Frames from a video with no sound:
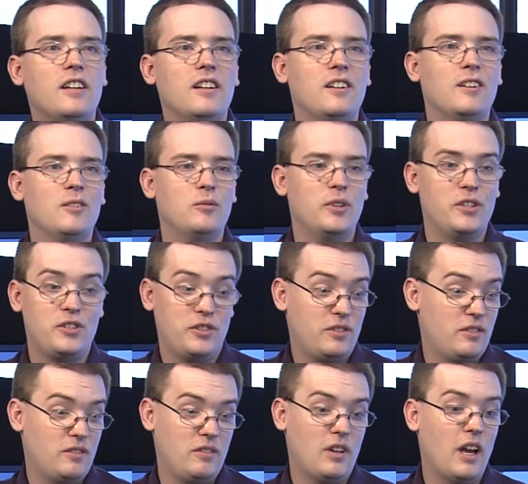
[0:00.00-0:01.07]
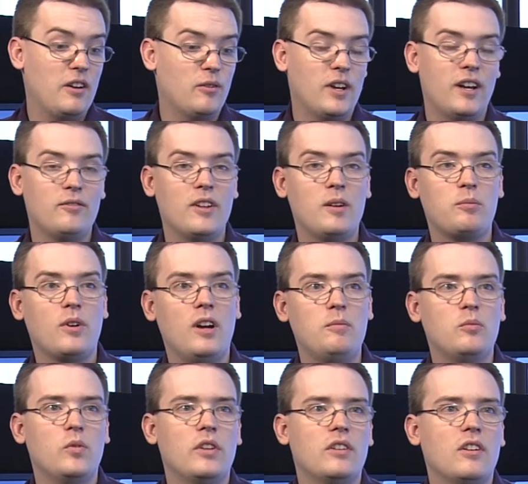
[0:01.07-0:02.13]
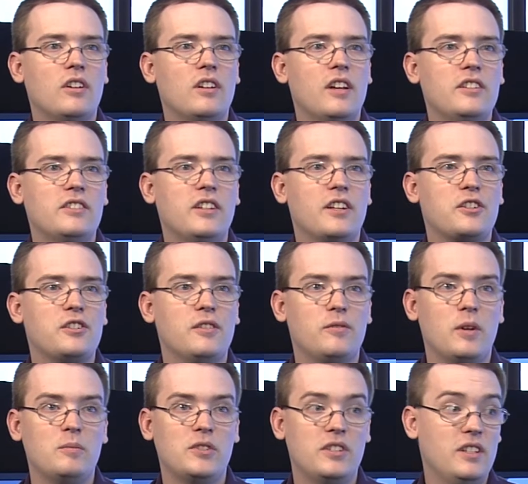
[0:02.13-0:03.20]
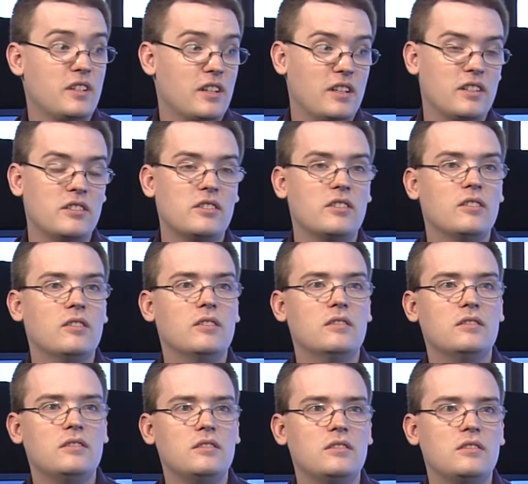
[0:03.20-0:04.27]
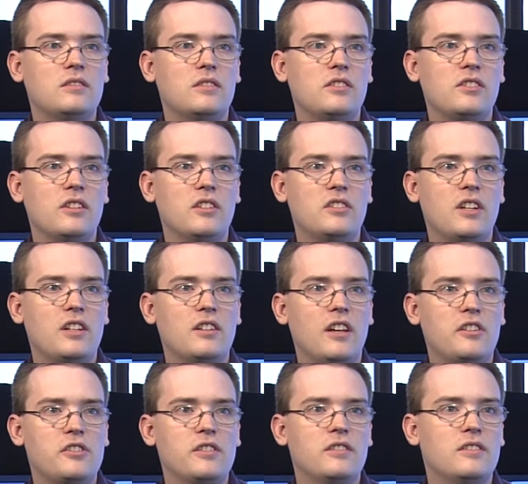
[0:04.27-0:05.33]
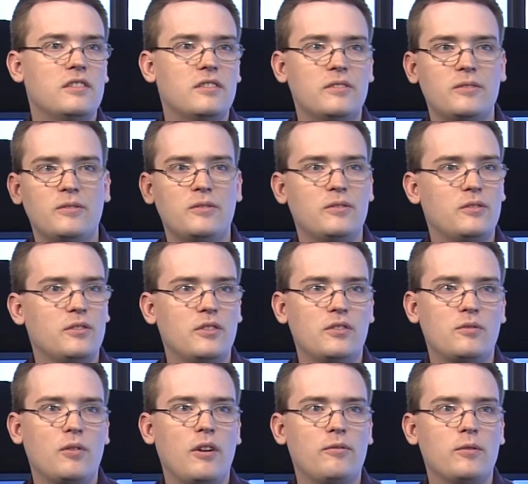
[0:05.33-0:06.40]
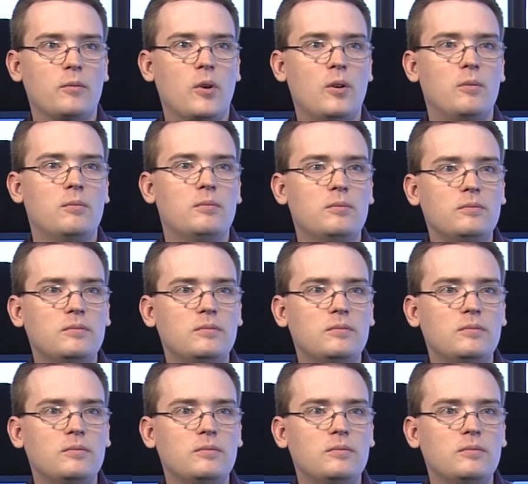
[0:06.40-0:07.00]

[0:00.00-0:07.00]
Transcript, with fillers: uh, which I don't have that problem with an online section. If I'm sick, I can still still attend lecture, just right from home.